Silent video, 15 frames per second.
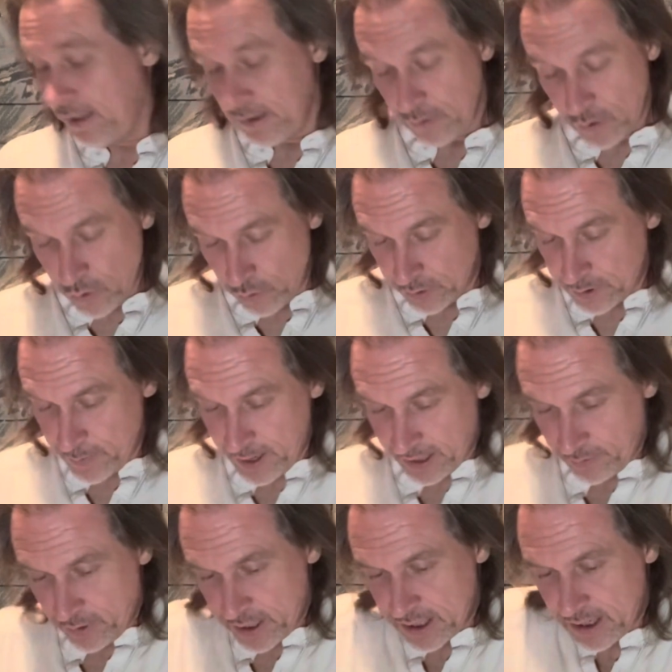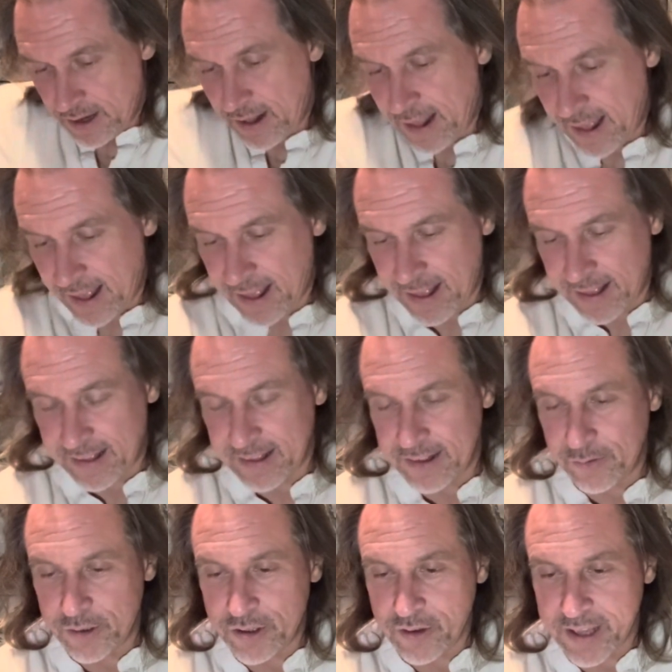Ooh, speaking of which,
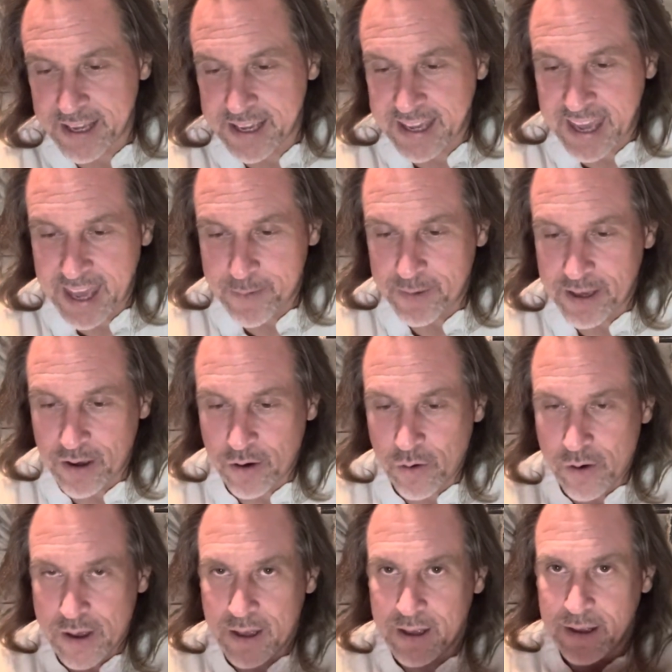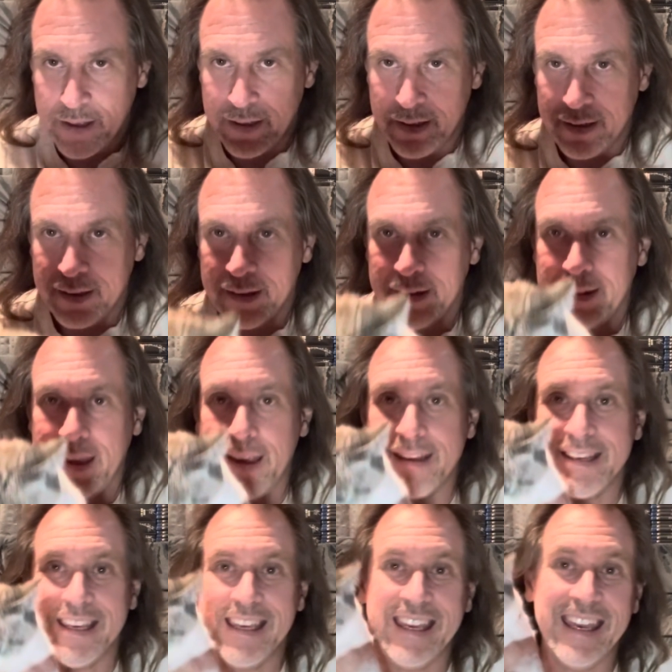would you like a cameo? There
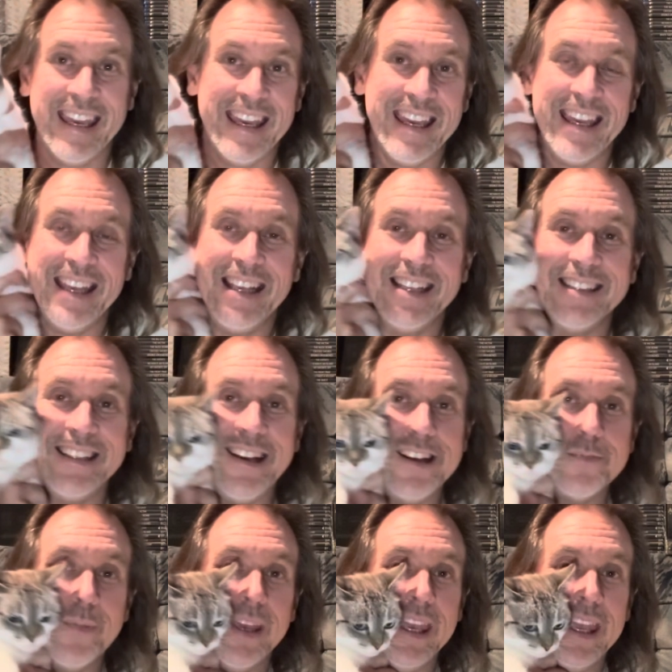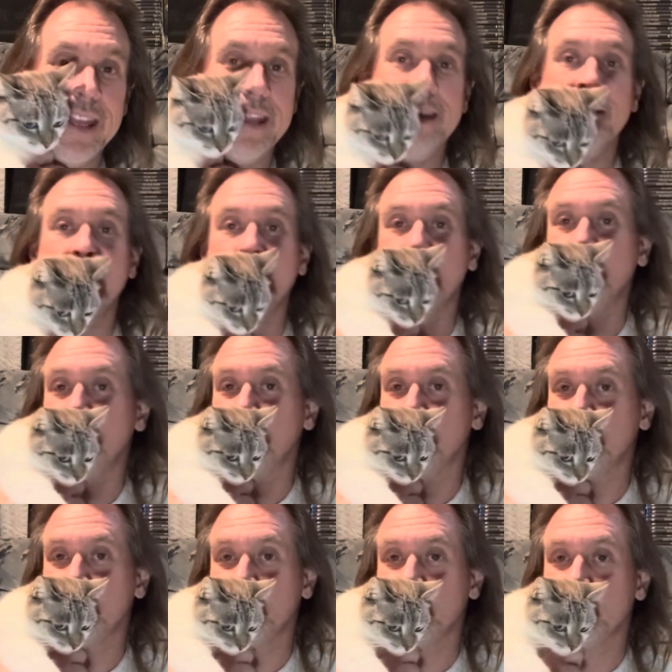he is. There's my kitty.
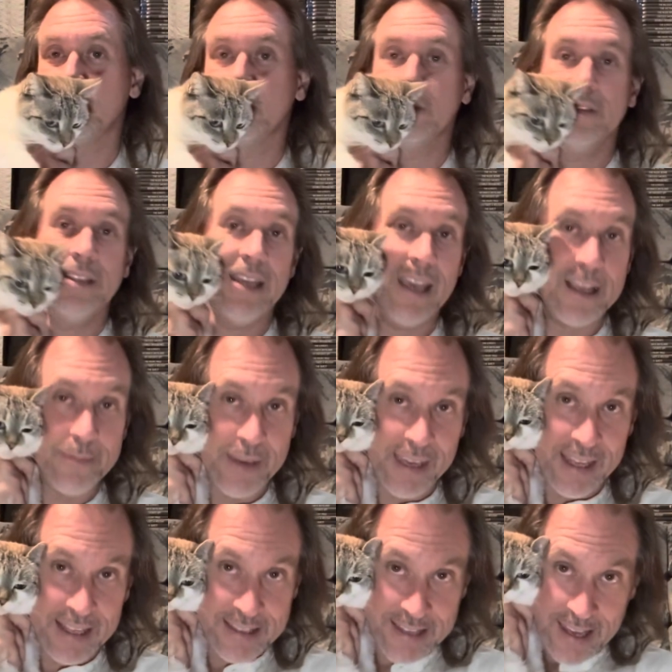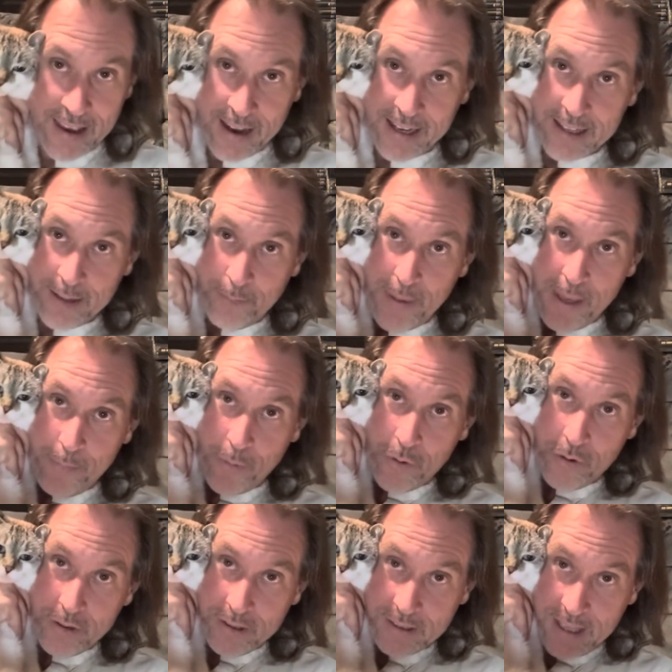There's my kitty. Say hi to the
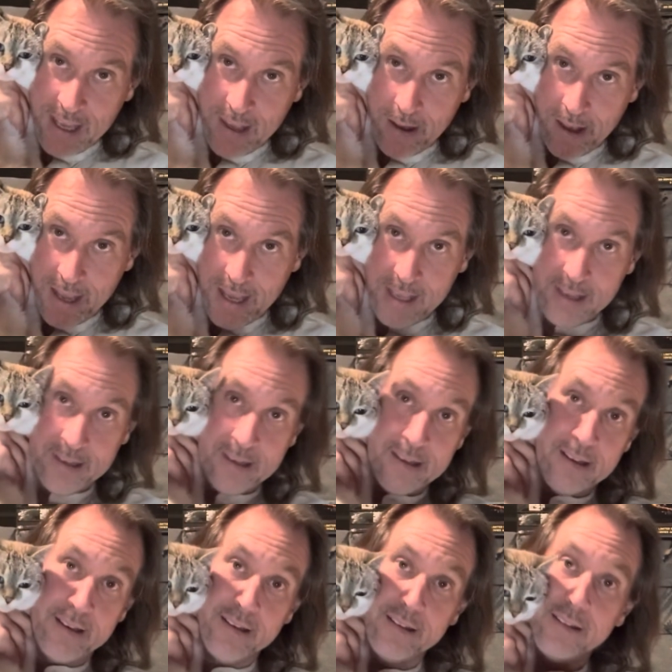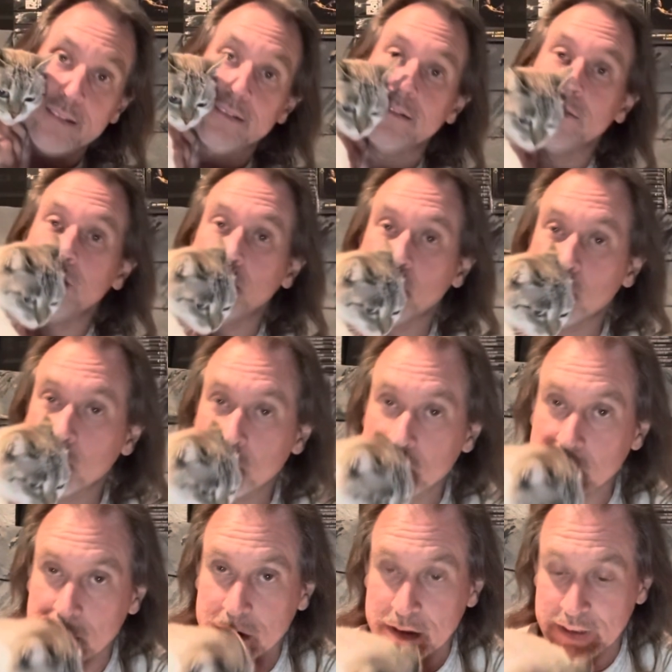people. Say hi. You
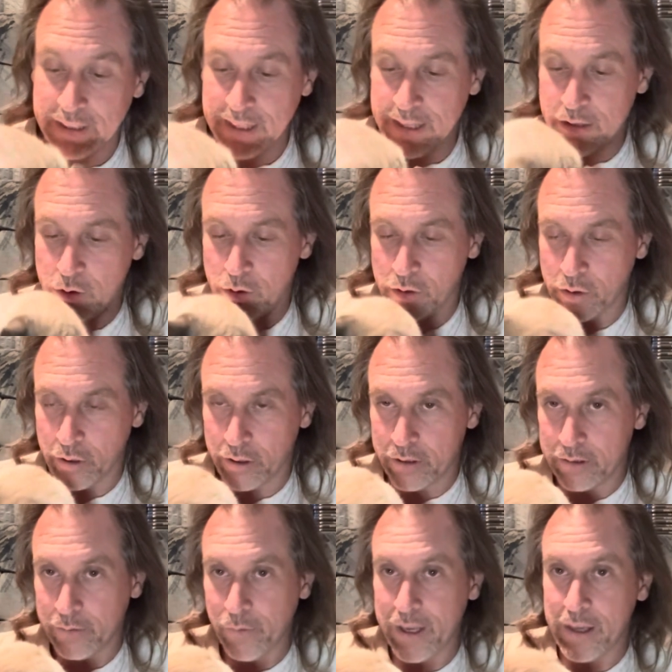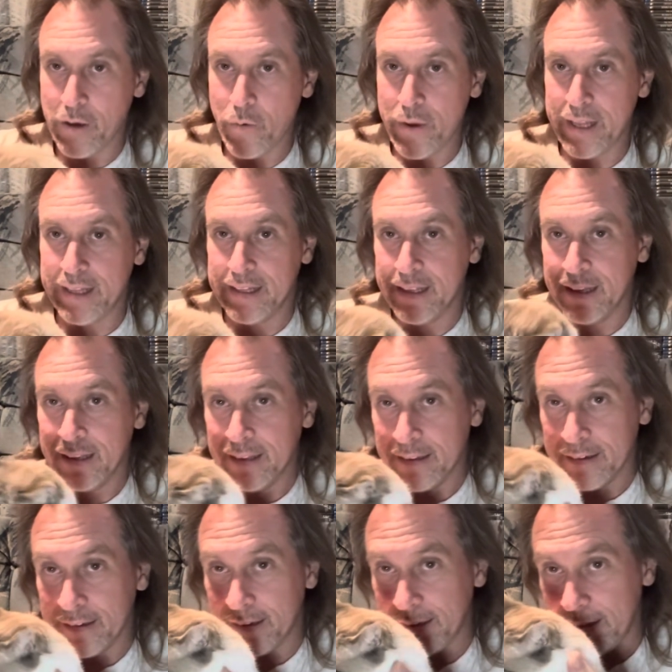good girl. Where you going?
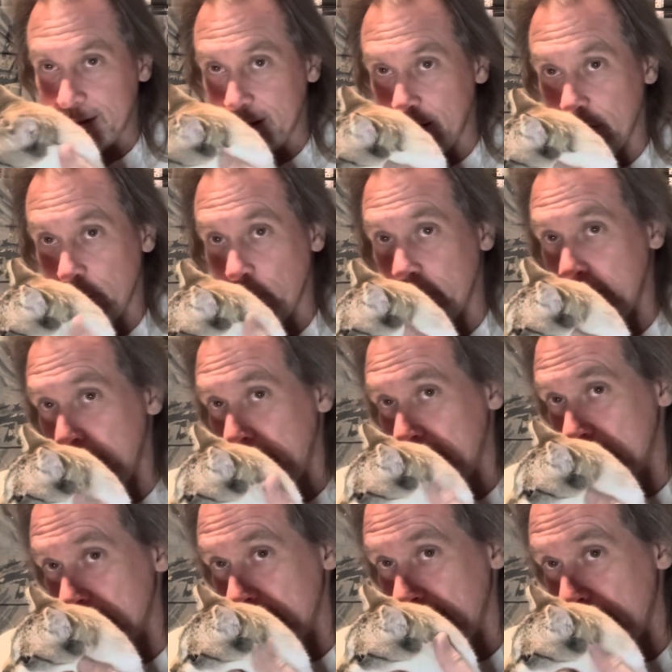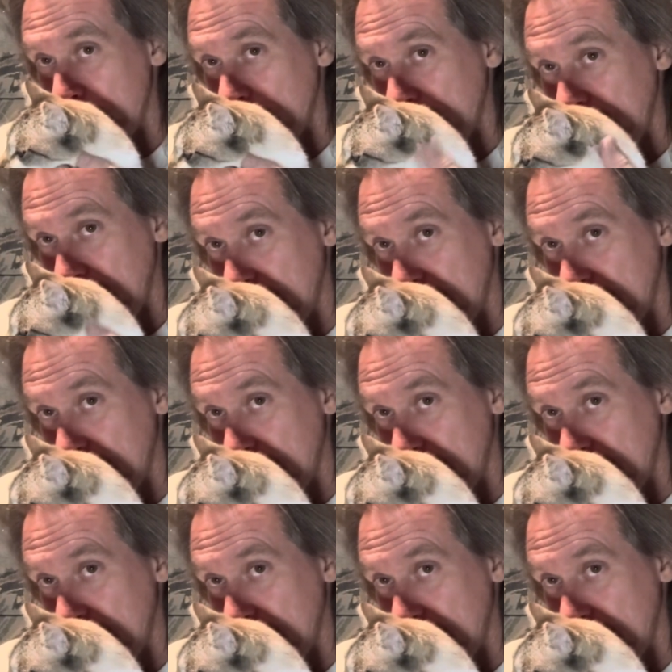Huh? You don't want to be a celebrity?